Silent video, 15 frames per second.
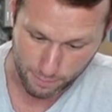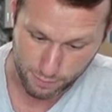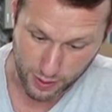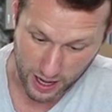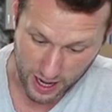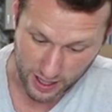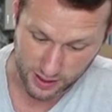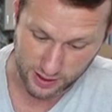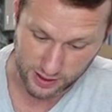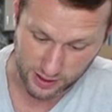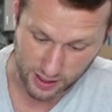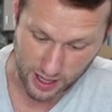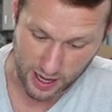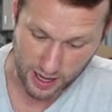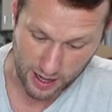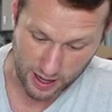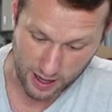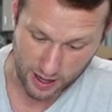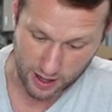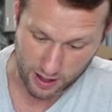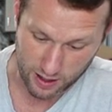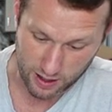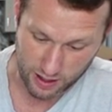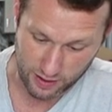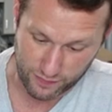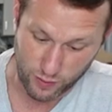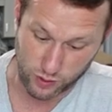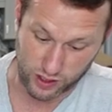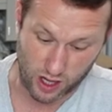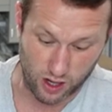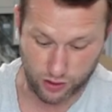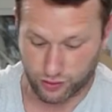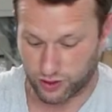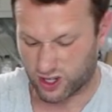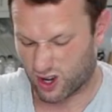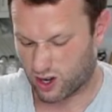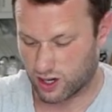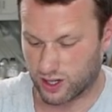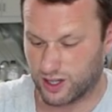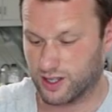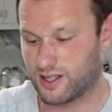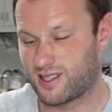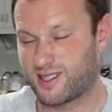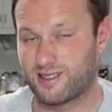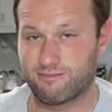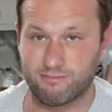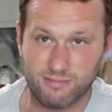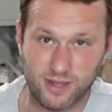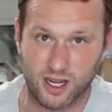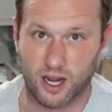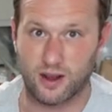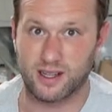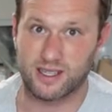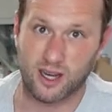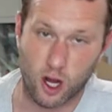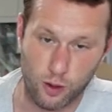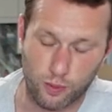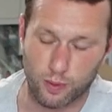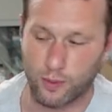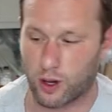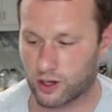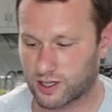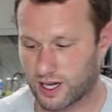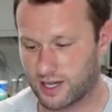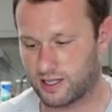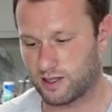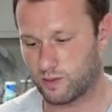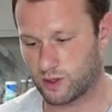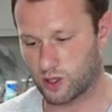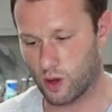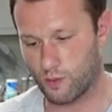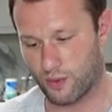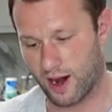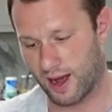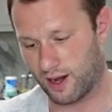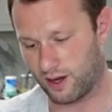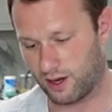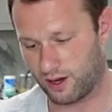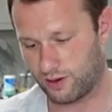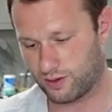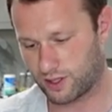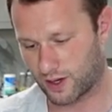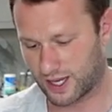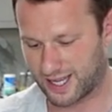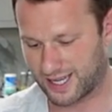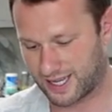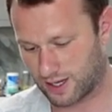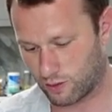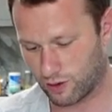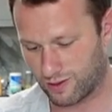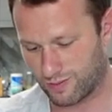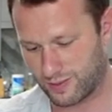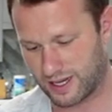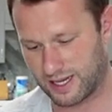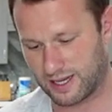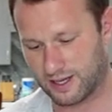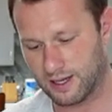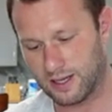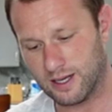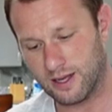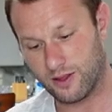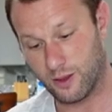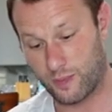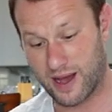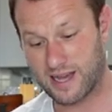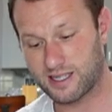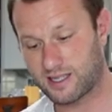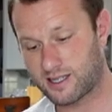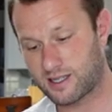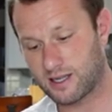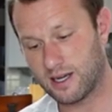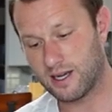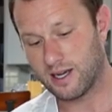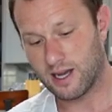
But if it was $100, you know, it's an open box item, it's not brand new, so I think it wouldn't be the best.